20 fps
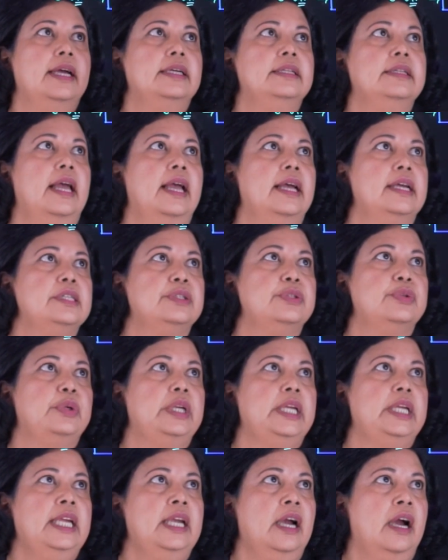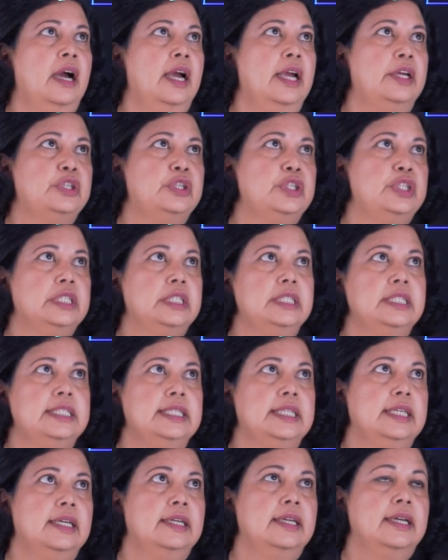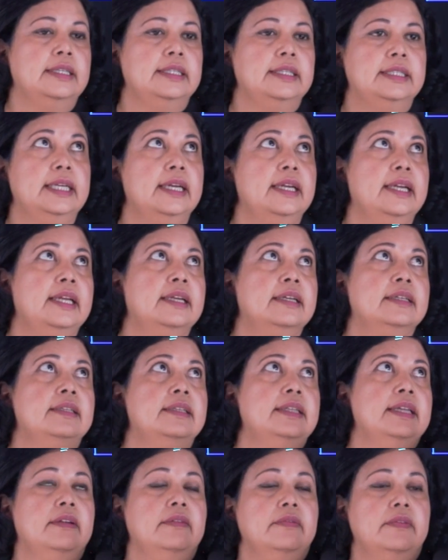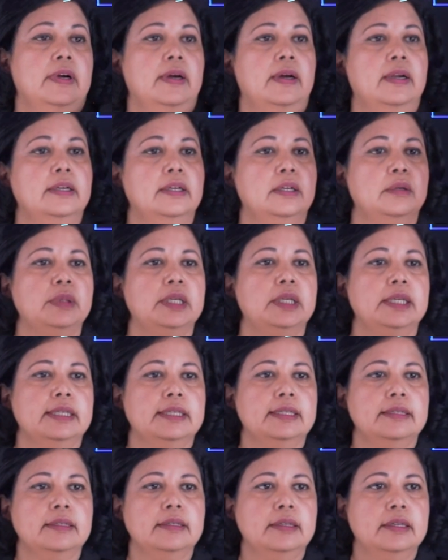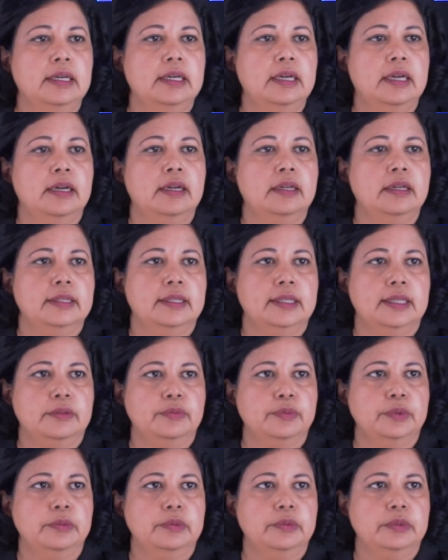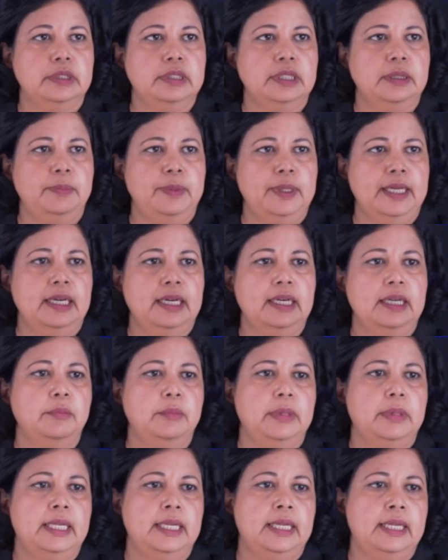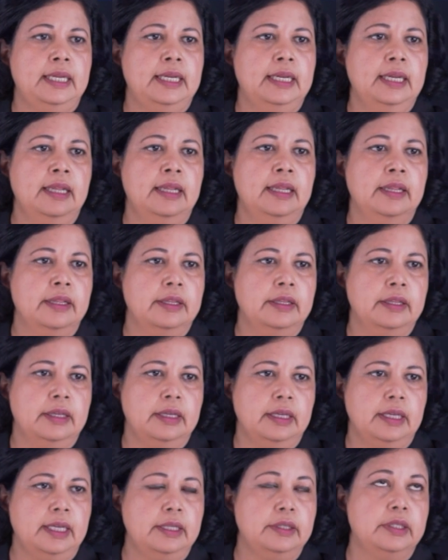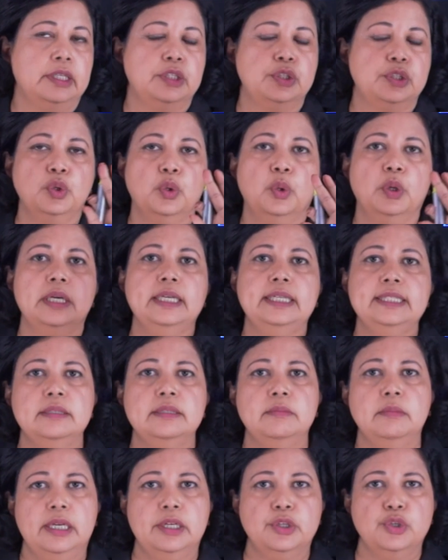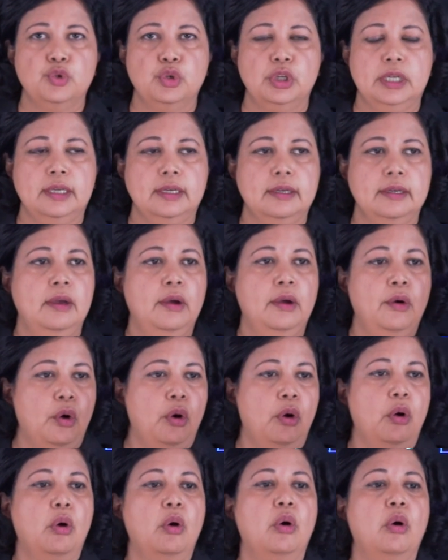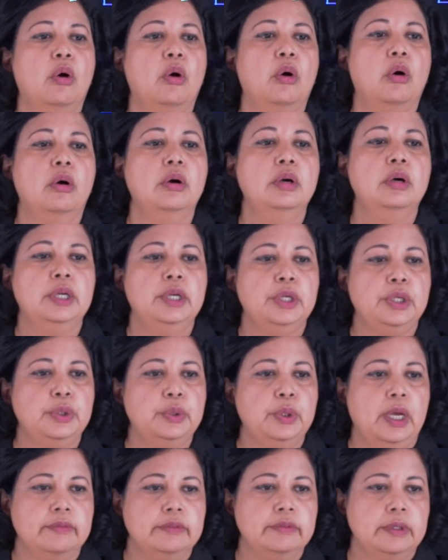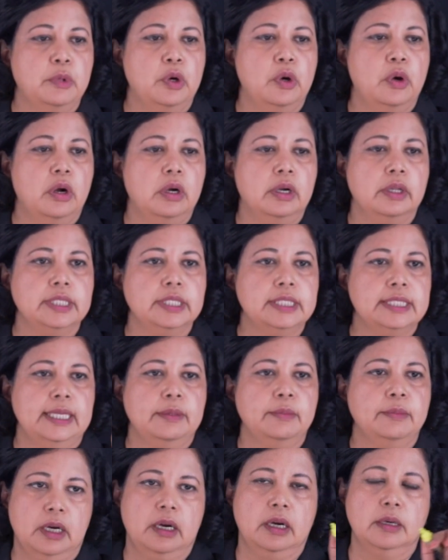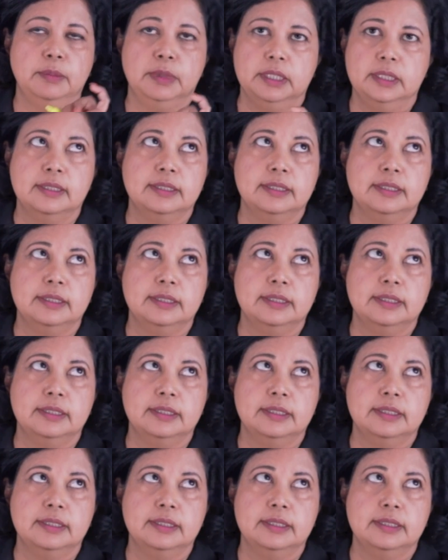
has 3 hydrogens in an identical environment. That would typically mean either it's totally symmetric or you have them all on the same carbon.